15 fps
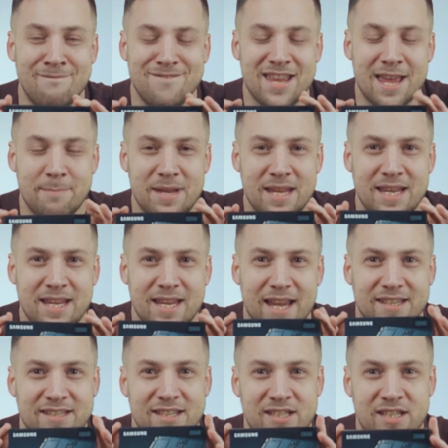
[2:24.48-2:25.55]
NVMe
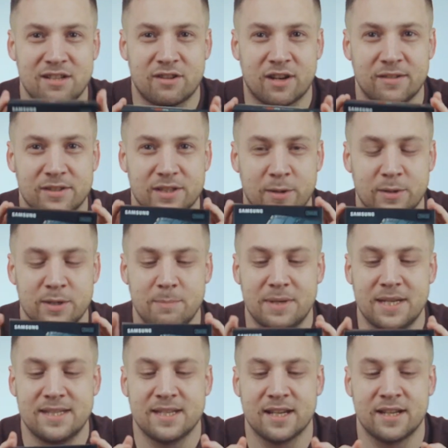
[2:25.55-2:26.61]
SSD drives that go on your
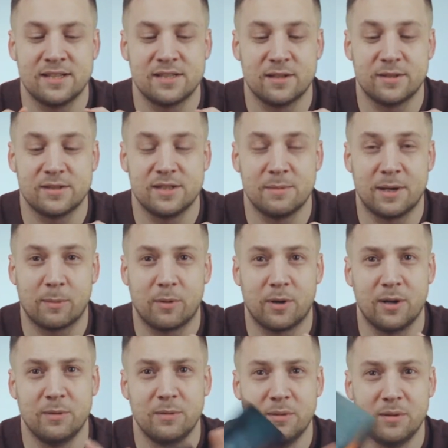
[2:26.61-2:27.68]
PCIe slots, your Mac Pro.